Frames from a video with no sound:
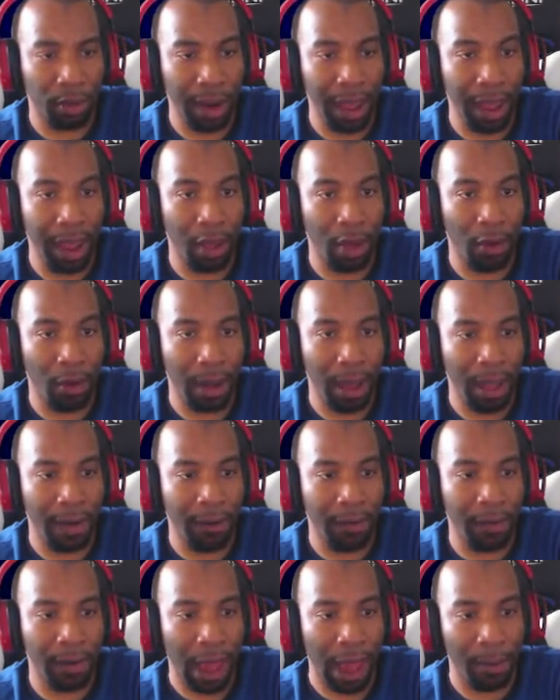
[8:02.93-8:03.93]
Now
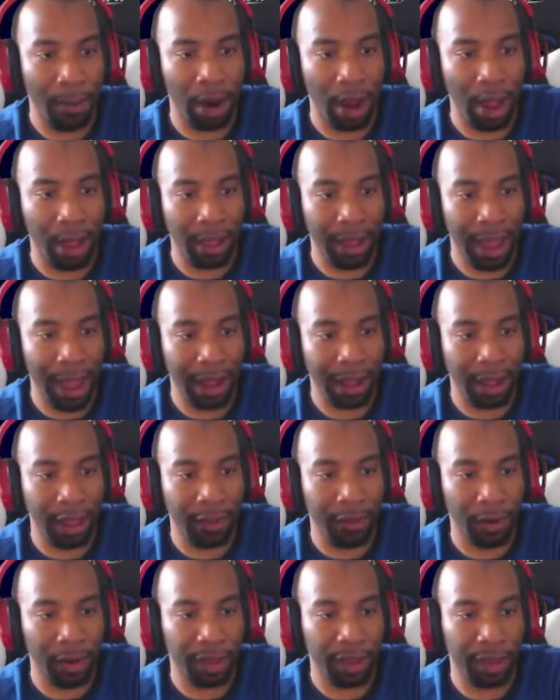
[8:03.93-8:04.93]
I'm gonna unlock this
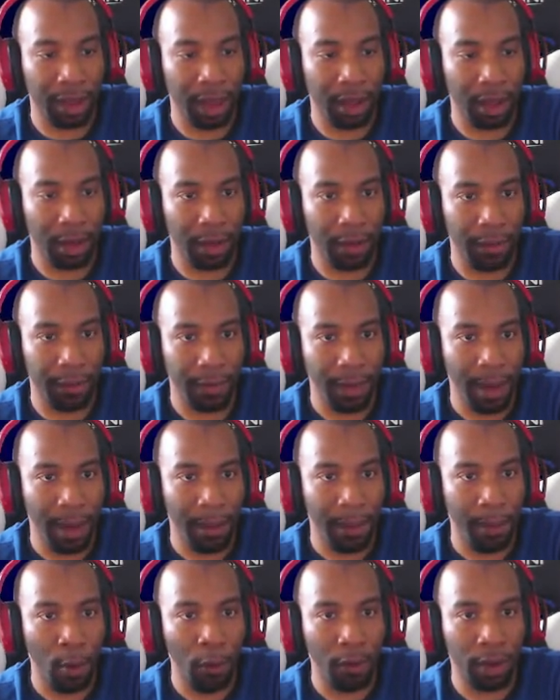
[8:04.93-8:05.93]
for the sake of
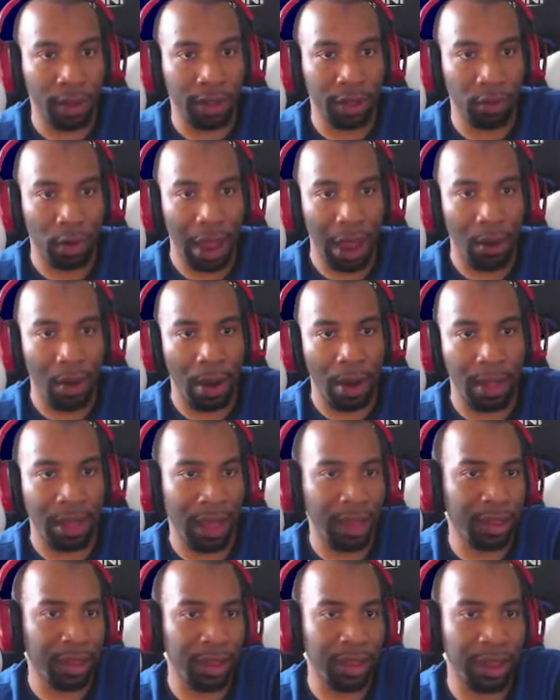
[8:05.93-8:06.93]
moving this around.
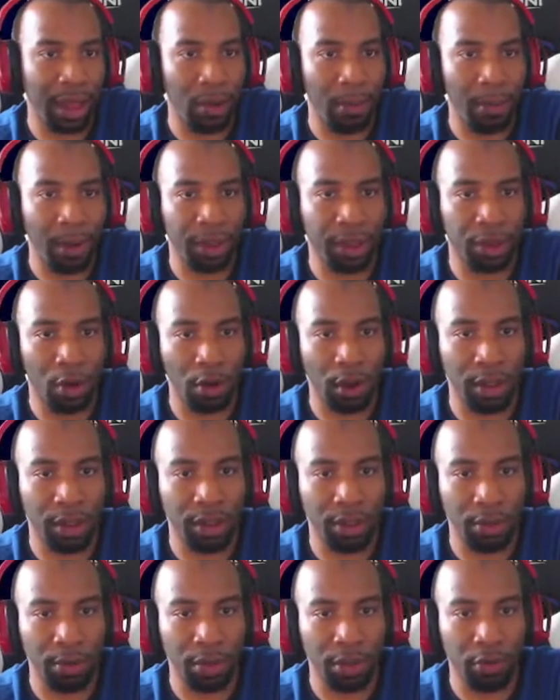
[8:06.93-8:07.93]
Let's just say I want my starting
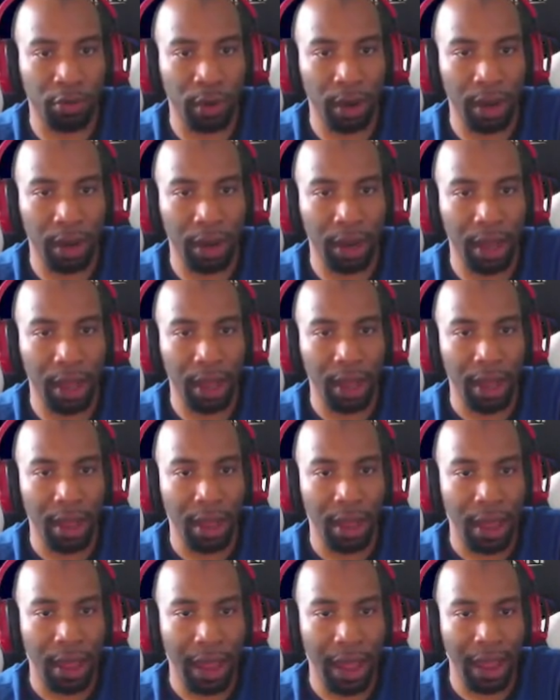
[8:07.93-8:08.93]
soon screen
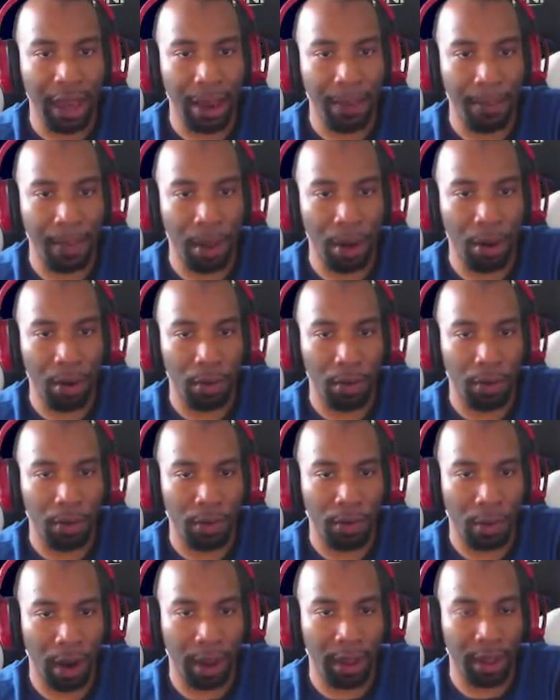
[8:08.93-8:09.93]
in the middle,
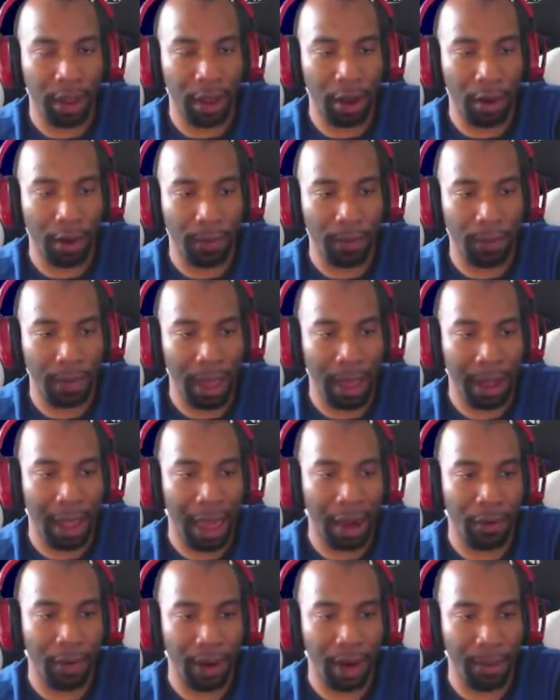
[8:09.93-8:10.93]
right there. I
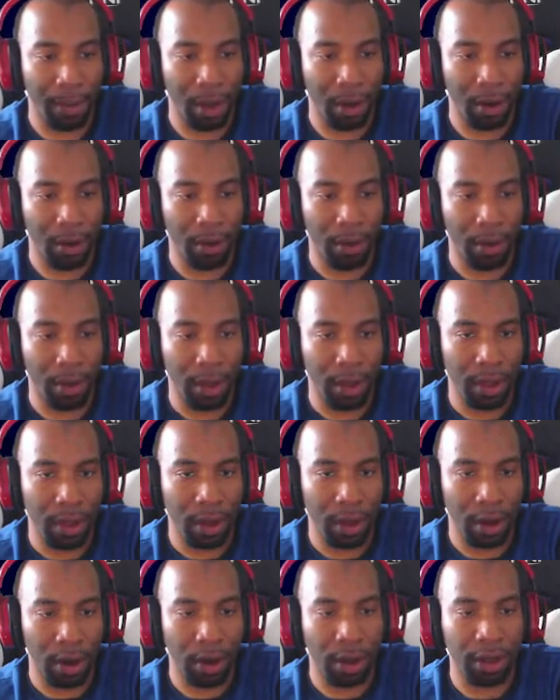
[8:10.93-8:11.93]
got it right in the middle.
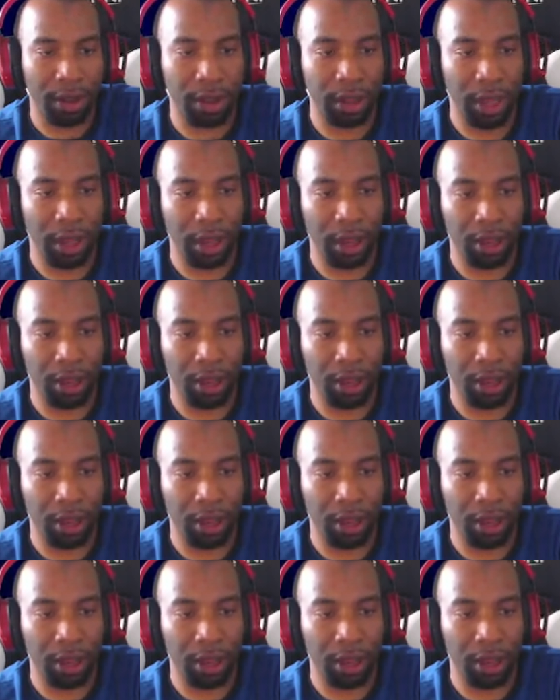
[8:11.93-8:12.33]
You know what I'm saying?